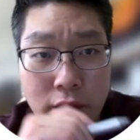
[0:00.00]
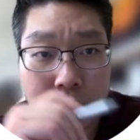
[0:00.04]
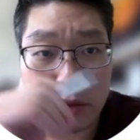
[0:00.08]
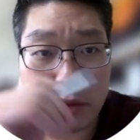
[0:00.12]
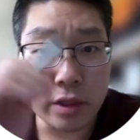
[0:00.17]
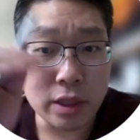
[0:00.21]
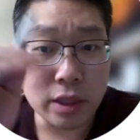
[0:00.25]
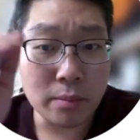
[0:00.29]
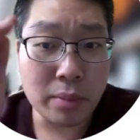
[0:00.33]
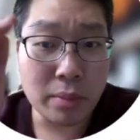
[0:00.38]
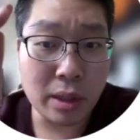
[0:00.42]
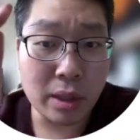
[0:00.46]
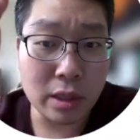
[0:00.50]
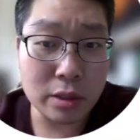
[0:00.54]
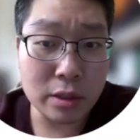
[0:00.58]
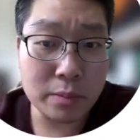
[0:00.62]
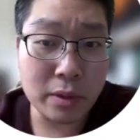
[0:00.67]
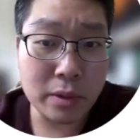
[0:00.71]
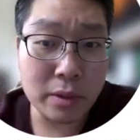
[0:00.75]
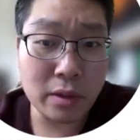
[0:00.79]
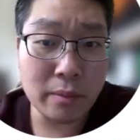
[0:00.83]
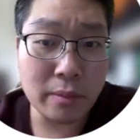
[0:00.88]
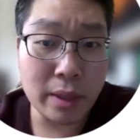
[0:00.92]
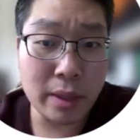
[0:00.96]
using parts
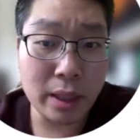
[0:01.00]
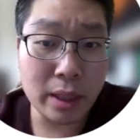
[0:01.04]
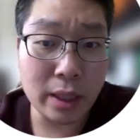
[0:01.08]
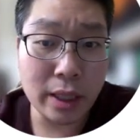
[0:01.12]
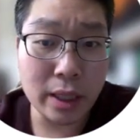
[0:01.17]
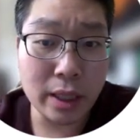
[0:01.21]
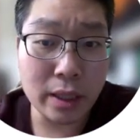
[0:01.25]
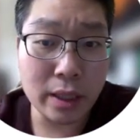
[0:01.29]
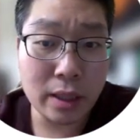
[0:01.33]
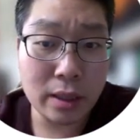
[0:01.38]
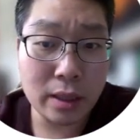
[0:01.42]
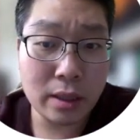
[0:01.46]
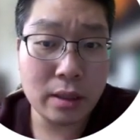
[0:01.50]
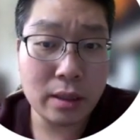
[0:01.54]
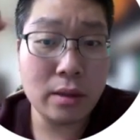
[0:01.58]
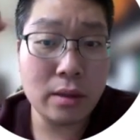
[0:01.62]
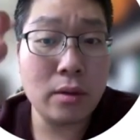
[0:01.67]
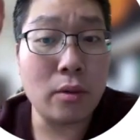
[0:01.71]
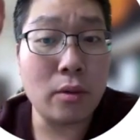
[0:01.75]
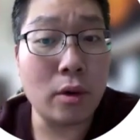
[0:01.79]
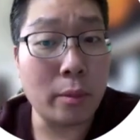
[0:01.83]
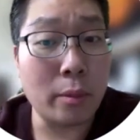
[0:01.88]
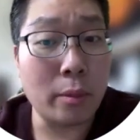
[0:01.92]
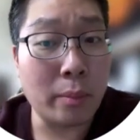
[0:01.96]
per million
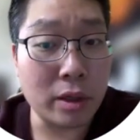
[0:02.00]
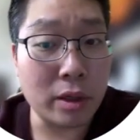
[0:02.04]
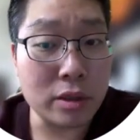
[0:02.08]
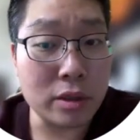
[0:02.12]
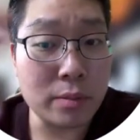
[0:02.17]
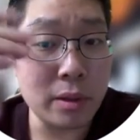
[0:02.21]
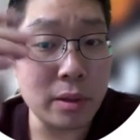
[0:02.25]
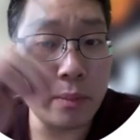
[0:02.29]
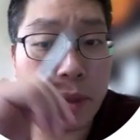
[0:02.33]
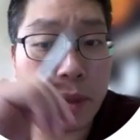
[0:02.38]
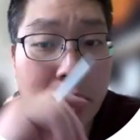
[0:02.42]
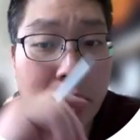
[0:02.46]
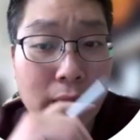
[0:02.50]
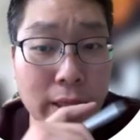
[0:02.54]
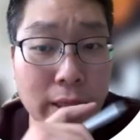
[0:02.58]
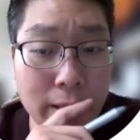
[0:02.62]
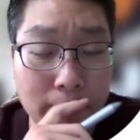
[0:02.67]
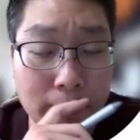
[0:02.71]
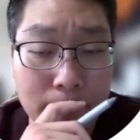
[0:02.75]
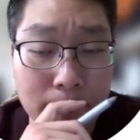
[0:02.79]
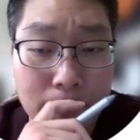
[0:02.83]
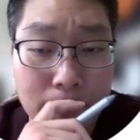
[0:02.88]
or parts per billion.